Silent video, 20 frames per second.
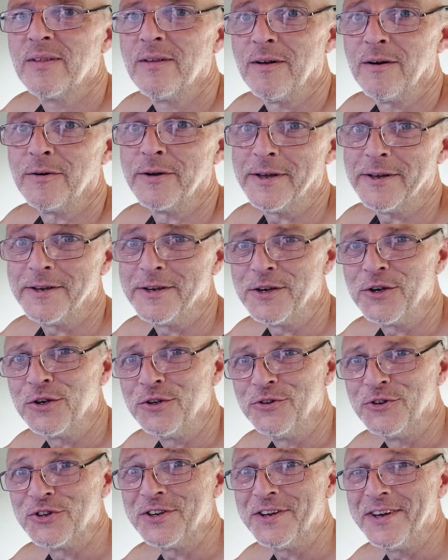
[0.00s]
Oh, you can
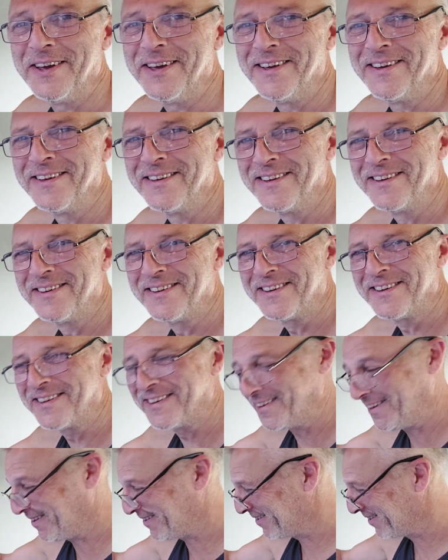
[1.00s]
see.
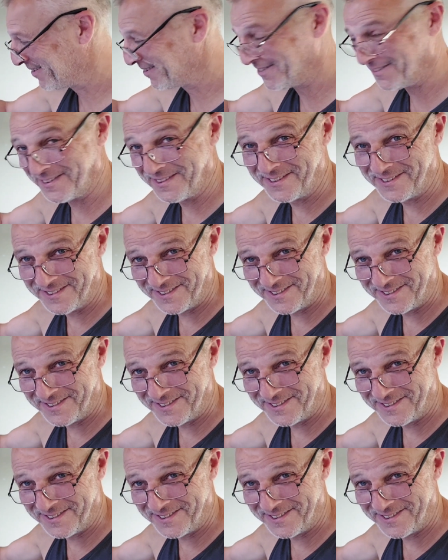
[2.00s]
Jeez,